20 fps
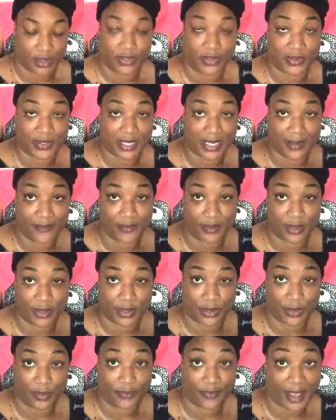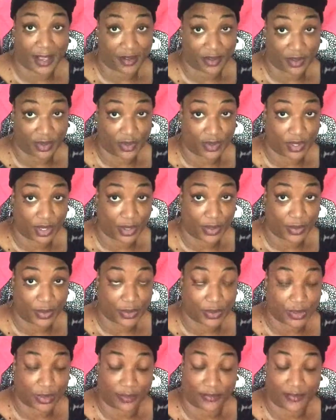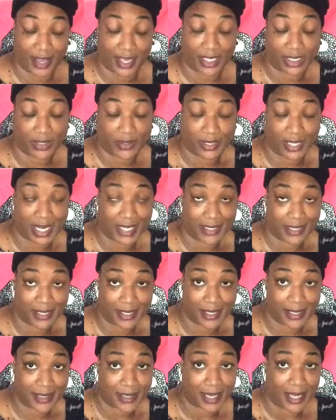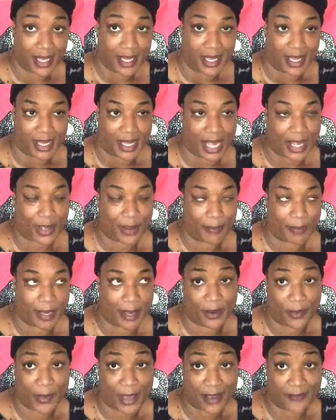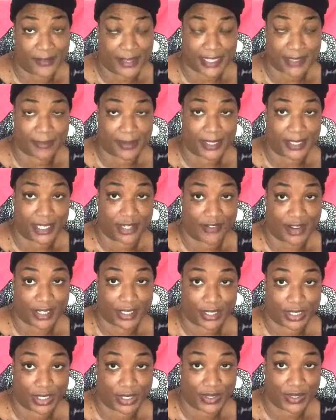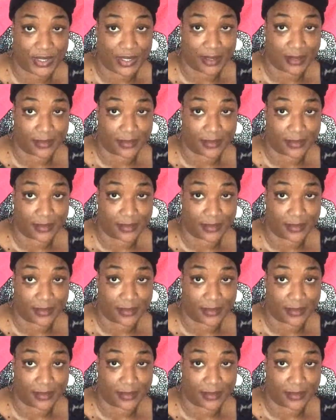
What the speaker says: You could even do thank you notes or thank you letters. That could be a way of expressing gratitude.